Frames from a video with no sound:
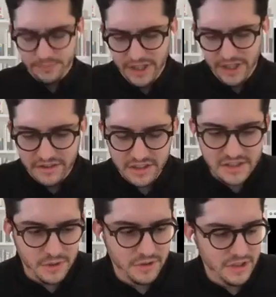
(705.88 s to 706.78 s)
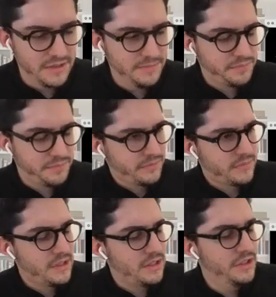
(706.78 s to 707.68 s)
Yeah, thanks, Mo.
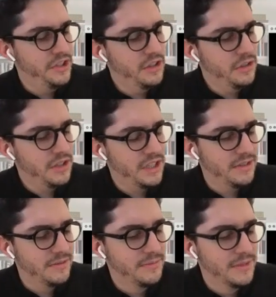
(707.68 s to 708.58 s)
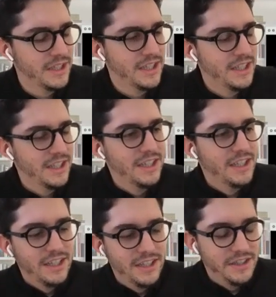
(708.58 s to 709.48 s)
You know,
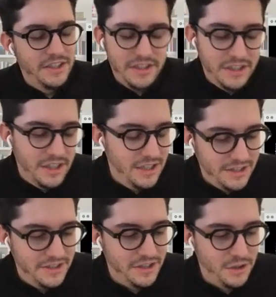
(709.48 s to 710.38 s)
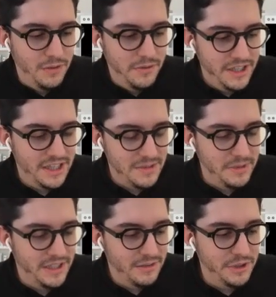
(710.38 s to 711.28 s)
COVID has
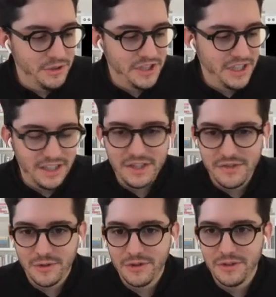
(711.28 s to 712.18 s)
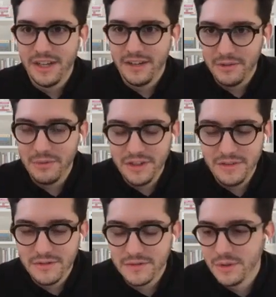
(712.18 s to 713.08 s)
been a real challenge for everyone,
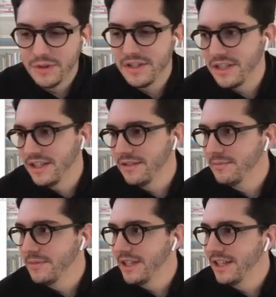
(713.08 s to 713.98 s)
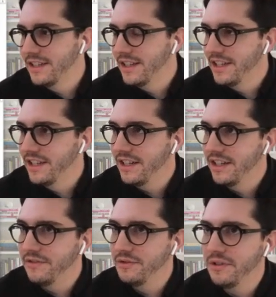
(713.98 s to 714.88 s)
of course. And I
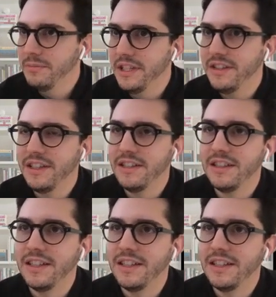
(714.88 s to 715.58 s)
have to admit that